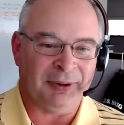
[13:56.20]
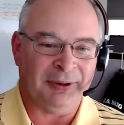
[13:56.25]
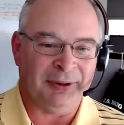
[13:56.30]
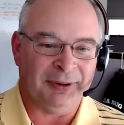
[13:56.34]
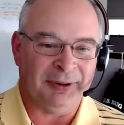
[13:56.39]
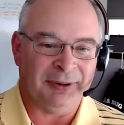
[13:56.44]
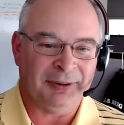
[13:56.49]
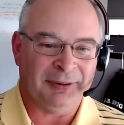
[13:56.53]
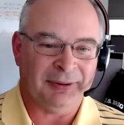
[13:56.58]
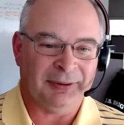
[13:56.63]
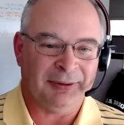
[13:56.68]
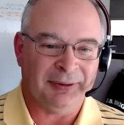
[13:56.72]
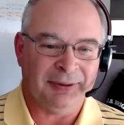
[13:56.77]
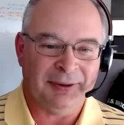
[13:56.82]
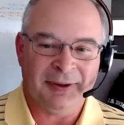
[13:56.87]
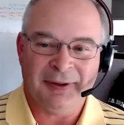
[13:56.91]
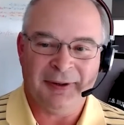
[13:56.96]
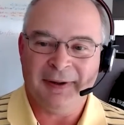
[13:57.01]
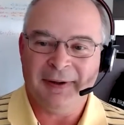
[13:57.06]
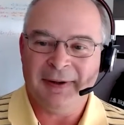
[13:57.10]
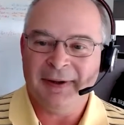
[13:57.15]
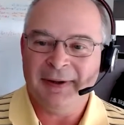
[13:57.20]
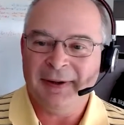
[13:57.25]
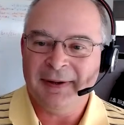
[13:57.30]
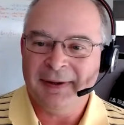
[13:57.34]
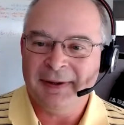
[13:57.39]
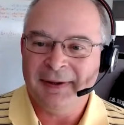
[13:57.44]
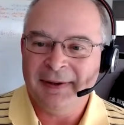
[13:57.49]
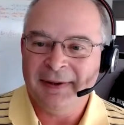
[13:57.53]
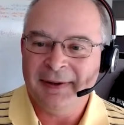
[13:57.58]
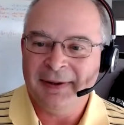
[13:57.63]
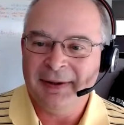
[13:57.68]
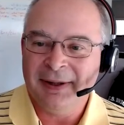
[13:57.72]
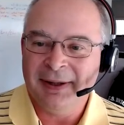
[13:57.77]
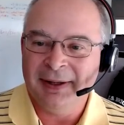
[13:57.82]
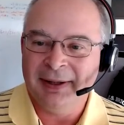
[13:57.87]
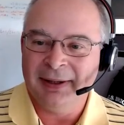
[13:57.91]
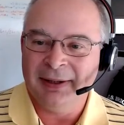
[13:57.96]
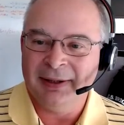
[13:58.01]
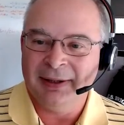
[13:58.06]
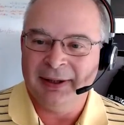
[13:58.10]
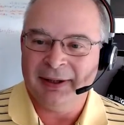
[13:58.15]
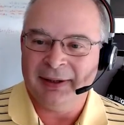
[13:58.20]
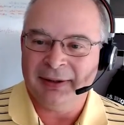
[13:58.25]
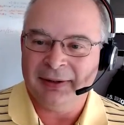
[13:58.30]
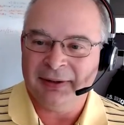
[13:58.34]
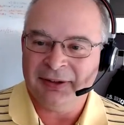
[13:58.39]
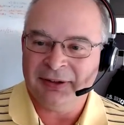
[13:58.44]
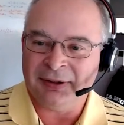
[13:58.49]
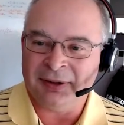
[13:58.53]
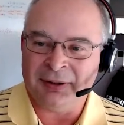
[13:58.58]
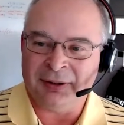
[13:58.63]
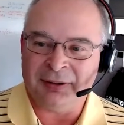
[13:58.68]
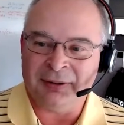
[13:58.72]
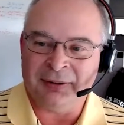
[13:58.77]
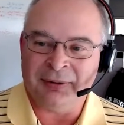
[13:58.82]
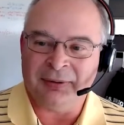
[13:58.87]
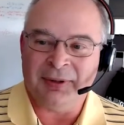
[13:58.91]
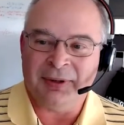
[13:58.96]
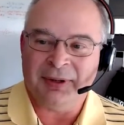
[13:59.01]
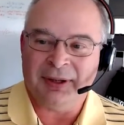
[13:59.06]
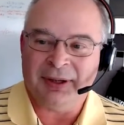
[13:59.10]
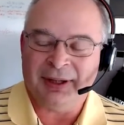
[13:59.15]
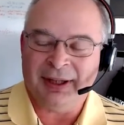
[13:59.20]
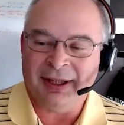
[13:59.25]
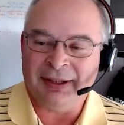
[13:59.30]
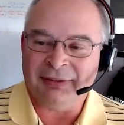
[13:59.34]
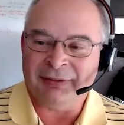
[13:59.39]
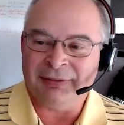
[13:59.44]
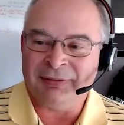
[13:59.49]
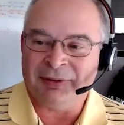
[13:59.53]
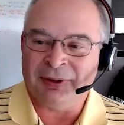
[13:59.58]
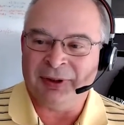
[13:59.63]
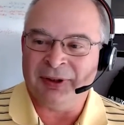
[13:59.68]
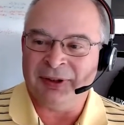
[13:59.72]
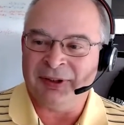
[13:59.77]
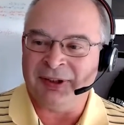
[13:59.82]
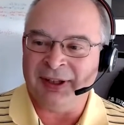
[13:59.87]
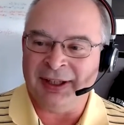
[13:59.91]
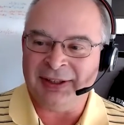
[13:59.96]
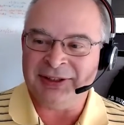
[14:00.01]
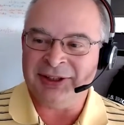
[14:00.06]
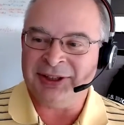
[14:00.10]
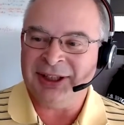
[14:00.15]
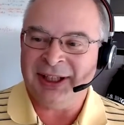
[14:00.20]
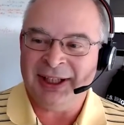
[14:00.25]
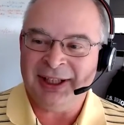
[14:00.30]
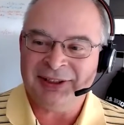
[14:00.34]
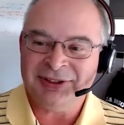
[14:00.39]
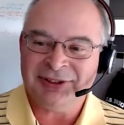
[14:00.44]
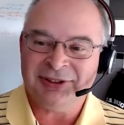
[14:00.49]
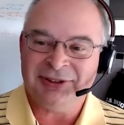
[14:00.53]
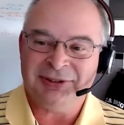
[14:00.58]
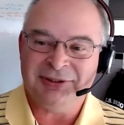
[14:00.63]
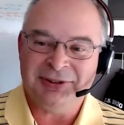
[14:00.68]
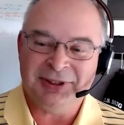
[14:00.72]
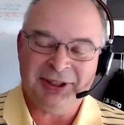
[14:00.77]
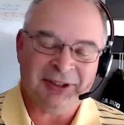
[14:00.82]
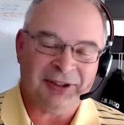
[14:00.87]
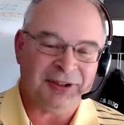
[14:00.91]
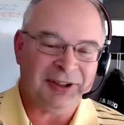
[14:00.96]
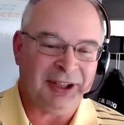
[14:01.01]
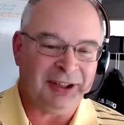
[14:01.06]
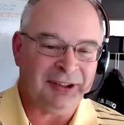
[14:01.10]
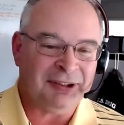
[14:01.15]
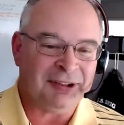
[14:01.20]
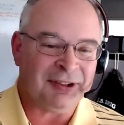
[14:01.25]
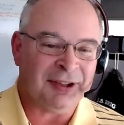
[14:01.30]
So okay. As far as education, you'll need a lot of it's more on the job.